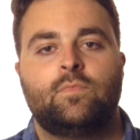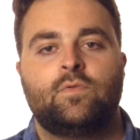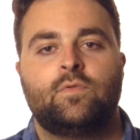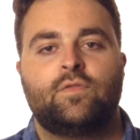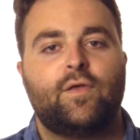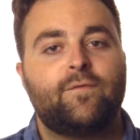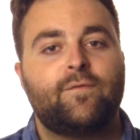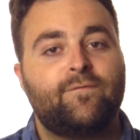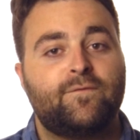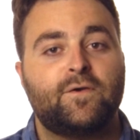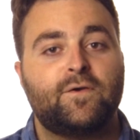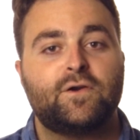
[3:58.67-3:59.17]

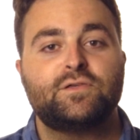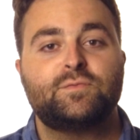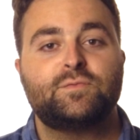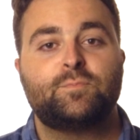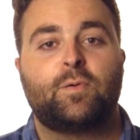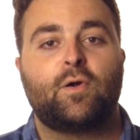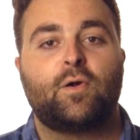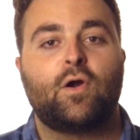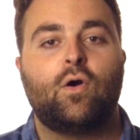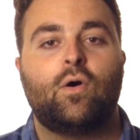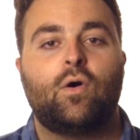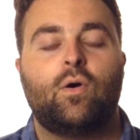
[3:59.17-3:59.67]
The first
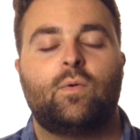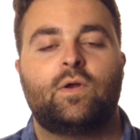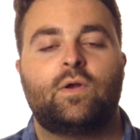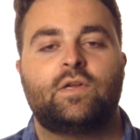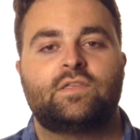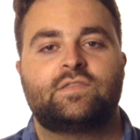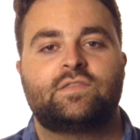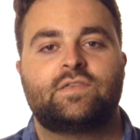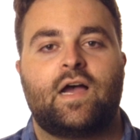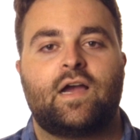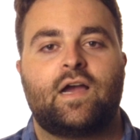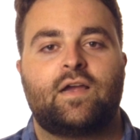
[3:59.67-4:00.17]
pro I
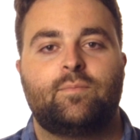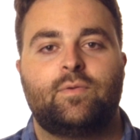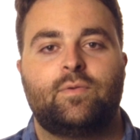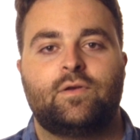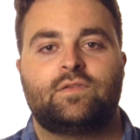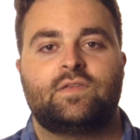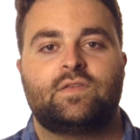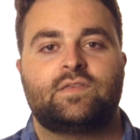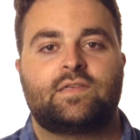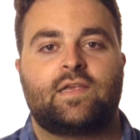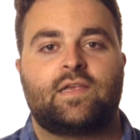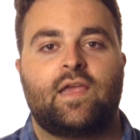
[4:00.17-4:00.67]
want to talk
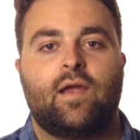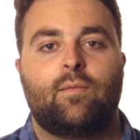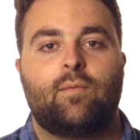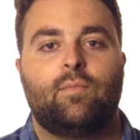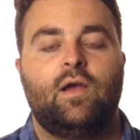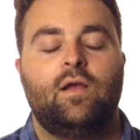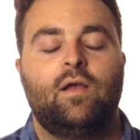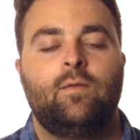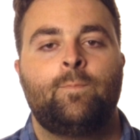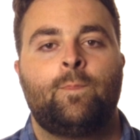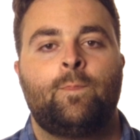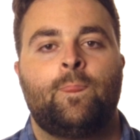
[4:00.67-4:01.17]
about this
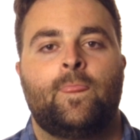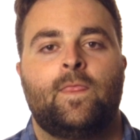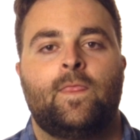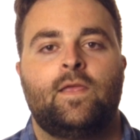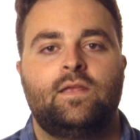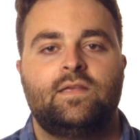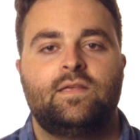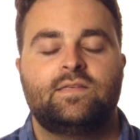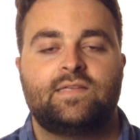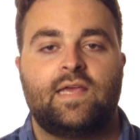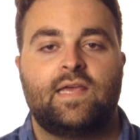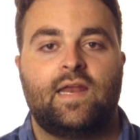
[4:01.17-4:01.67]
camera
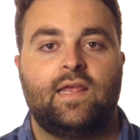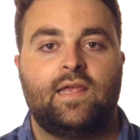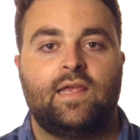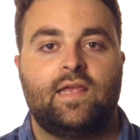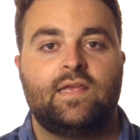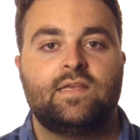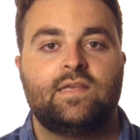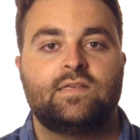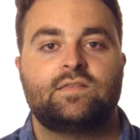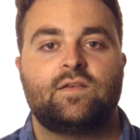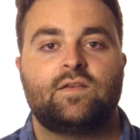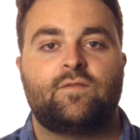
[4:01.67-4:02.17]
is that it
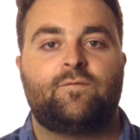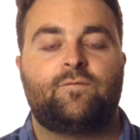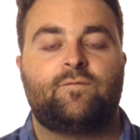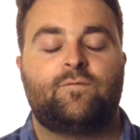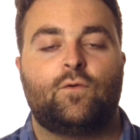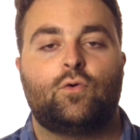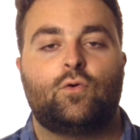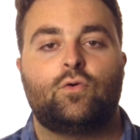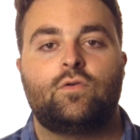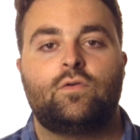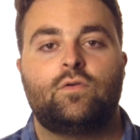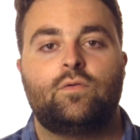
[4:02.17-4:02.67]
is a
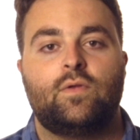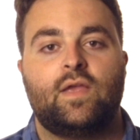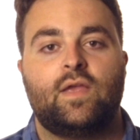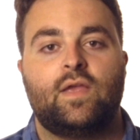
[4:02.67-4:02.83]
full